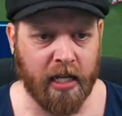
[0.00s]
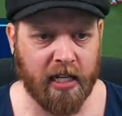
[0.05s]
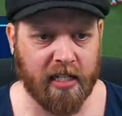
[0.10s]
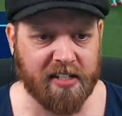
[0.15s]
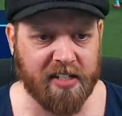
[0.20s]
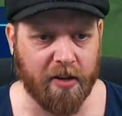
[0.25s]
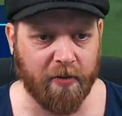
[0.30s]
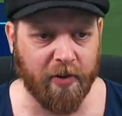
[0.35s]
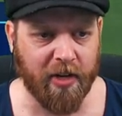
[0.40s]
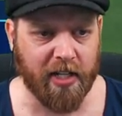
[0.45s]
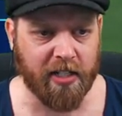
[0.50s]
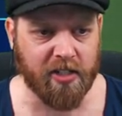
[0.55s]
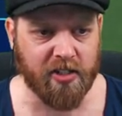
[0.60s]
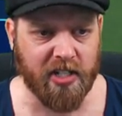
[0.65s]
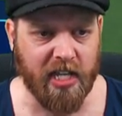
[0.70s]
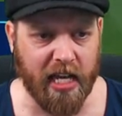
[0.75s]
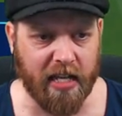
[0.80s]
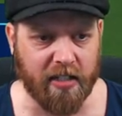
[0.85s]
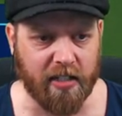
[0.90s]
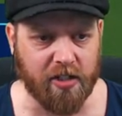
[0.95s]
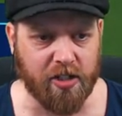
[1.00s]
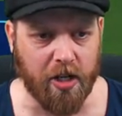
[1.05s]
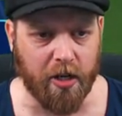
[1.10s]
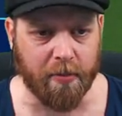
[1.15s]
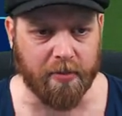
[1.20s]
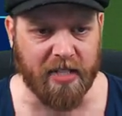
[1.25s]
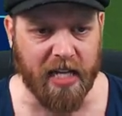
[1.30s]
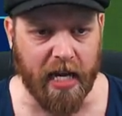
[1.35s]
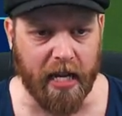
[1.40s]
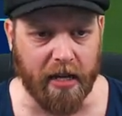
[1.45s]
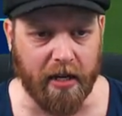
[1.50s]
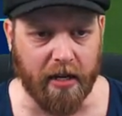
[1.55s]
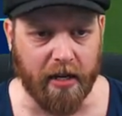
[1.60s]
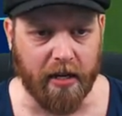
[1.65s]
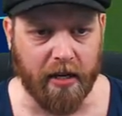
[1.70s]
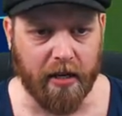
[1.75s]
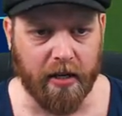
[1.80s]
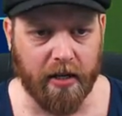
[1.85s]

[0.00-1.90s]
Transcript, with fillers: Let's see if we can just get the job done.